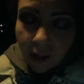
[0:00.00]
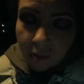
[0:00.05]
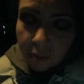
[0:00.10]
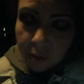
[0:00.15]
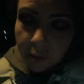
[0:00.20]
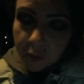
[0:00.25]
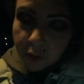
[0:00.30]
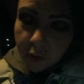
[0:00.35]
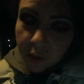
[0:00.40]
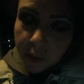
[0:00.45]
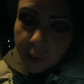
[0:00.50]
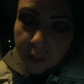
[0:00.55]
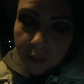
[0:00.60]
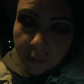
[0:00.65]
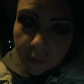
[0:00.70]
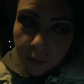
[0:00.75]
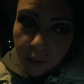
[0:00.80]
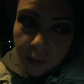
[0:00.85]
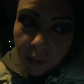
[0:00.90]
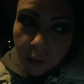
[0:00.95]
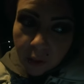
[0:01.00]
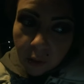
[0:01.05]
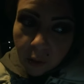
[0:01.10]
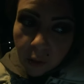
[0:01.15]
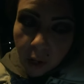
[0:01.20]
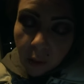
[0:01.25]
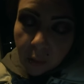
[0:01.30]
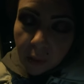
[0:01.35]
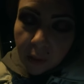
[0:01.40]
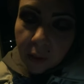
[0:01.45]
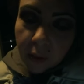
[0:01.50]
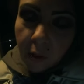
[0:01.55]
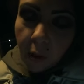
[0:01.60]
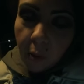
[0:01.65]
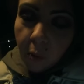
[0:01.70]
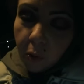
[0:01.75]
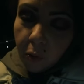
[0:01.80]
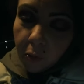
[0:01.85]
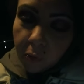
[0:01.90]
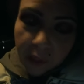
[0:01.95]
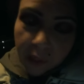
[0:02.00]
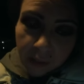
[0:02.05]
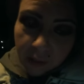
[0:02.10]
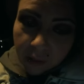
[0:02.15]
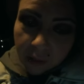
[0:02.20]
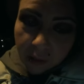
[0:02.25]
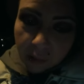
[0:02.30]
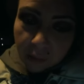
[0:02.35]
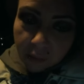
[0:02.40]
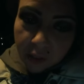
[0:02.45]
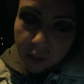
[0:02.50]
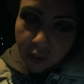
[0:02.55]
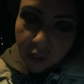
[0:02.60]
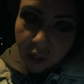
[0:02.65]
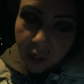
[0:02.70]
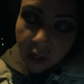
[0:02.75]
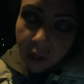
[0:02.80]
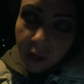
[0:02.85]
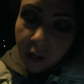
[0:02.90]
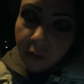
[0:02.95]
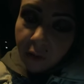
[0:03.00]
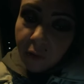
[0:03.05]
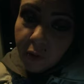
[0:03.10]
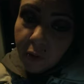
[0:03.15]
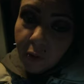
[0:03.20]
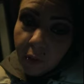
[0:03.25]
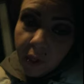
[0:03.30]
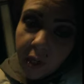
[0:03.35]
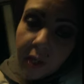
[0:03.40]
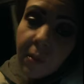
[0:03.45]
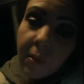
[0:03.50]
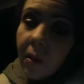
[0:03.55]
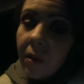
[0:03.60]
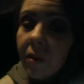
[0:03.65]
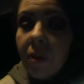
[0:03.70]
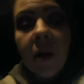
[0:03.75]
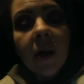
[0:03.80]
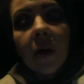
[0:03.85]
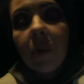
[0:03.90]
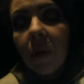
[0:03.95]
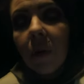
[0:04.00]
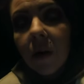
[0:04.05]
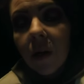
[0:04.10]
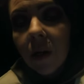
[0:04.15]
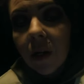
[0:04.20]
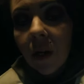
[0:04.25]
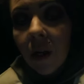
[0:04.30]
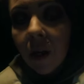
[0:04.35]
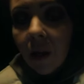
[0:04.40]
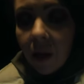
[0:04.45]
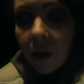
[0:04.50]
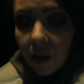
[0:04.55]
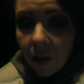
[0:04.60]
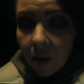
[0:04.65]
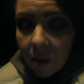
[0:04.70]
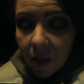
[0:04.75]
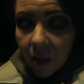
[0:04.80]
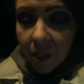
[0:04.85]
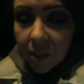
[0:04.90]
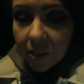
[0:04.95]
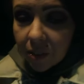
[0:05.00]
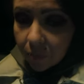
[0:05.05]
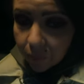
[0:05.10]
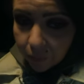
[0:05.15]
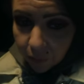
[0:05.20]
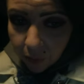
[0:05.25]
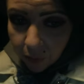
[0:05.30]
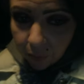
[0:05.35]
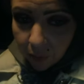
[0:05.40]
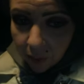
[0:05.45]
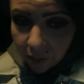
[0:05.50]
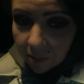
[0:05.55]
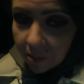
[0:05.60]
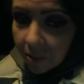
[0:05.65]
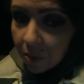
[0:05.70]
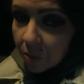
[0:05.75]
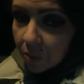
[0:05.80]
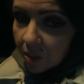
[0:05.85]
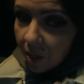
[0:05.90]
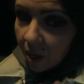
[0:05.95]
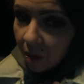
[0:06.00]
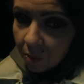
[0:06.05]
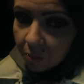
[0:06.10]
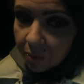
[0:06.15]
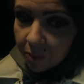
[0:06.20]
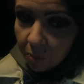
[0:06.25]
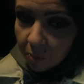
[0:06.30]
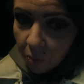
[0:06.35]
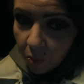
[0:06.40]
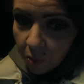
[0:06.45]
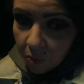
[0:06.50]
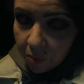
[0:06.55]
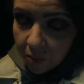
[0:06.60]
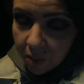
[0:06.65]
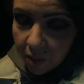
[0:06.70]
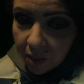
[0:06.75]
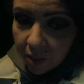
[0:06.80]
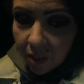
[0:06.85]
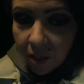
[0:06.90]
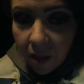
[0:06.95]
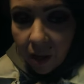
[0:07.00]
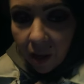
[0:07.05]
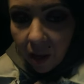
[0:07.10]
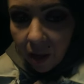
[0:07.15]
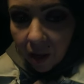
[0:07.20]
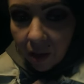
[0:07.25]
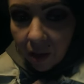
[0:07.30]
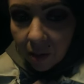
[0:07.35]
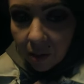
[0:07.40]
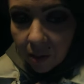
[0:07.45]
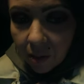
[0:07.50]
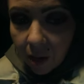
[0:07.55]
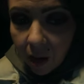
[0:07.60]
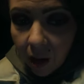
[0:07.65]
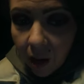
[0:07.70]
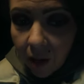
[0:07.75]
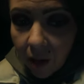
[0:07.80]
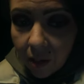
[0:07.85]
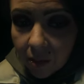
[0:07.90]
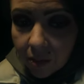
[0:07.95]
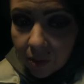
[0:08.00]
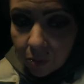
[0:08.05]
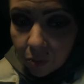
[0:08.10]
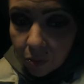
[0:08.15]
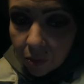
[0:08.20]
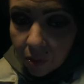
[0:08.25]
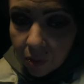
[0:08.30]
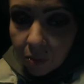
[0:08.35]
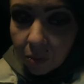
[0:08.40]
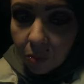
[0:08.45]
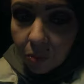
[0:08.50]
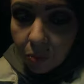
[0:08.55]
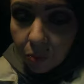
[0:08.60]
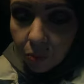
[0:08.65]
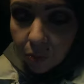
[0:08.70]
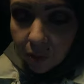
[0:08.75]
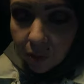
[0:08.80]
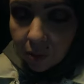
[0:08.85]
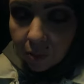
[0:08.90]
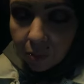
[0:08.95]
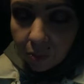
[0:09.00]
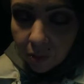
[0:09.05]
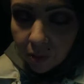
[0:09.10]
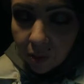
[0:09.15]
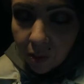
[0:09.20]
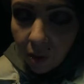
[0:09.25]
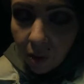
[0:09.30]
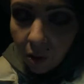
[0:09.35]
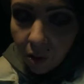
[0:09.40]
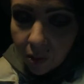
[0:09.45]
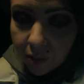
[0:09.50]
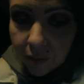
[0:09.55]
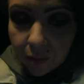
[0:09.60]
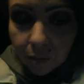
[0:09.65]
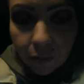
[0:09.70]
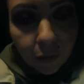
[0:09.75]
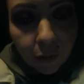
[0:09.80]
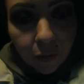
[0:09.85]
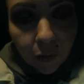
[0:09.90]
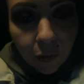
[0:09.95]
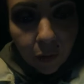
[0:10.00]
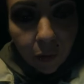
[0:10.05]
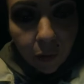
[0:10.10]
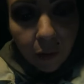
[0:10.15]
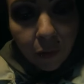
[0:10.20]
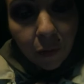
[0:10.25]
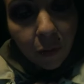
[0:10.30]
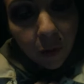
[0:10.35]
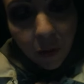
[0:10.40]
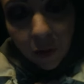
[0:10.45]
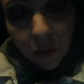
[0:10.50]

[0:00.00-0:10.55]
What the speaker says: if you enjoyed this video, I would greatly appreciate it if you would hit that like button. It's a free way that you can help support me, and it's really, really, really awesome of you if